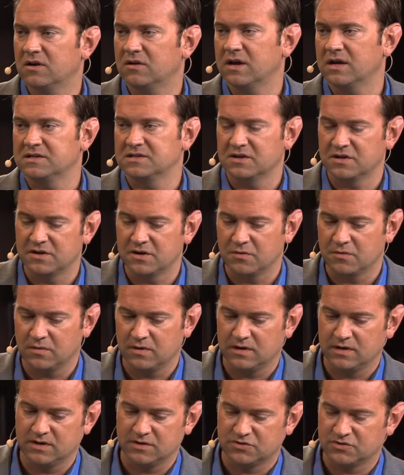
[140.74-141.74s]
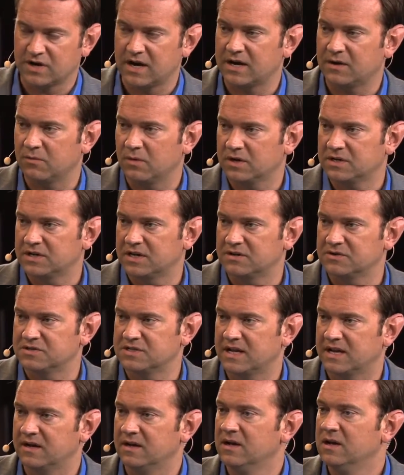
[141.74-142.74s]
Okay, so you're you're trying to work to
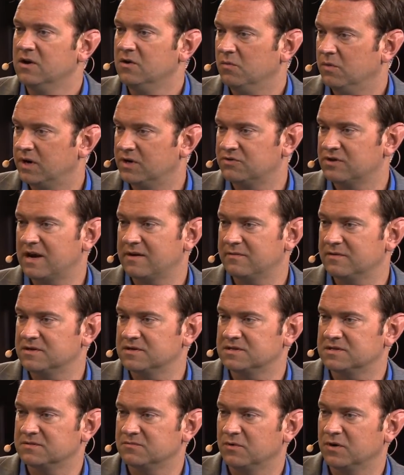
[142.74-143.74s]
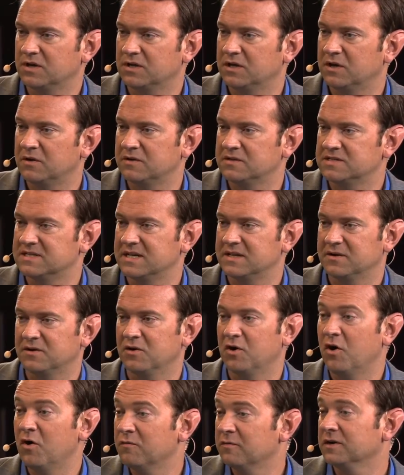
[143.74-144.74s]
understand when a driver's workload is
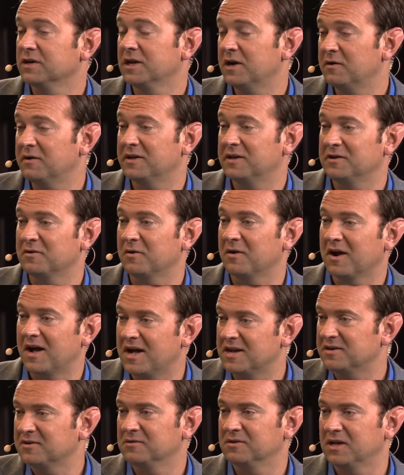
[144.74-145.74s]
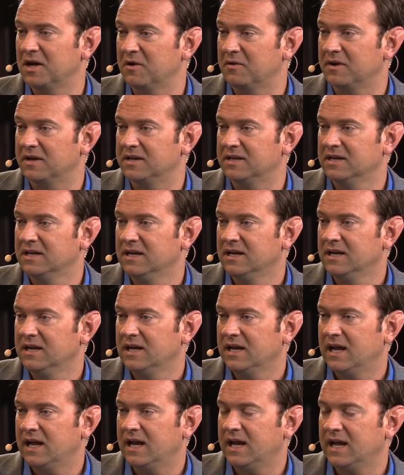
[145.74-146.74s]
either overloaded or underloaded.
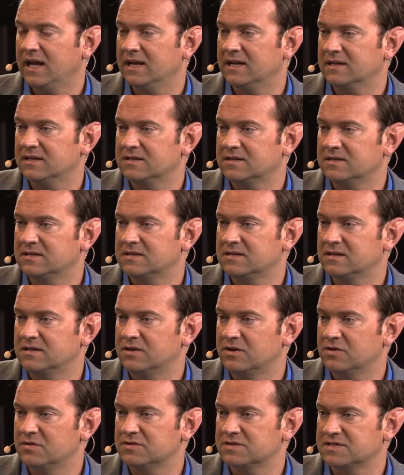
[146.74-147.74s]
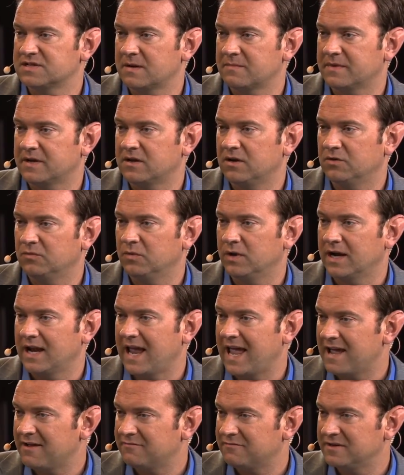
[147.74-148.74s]
Exactly. And you're using something called
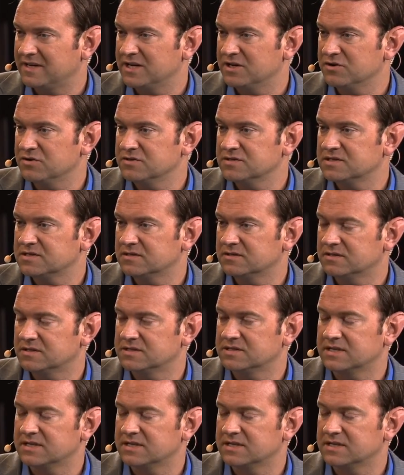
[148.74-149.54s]
what FNIRS to mm-hmm.